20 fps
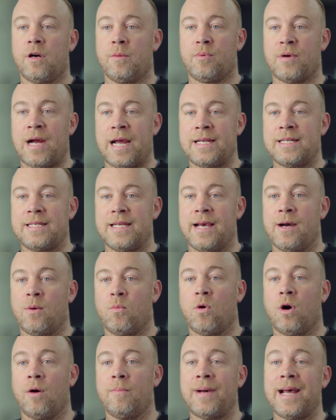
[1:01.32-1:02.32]
I break
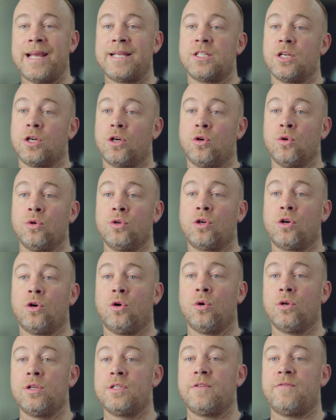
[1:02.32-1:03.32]
down what makes a good
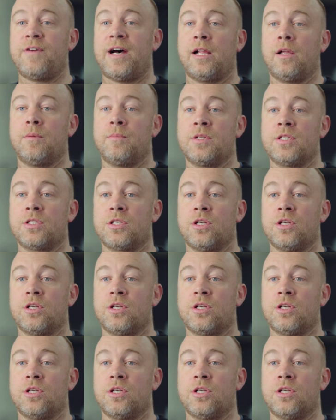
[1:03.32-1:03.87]
corner development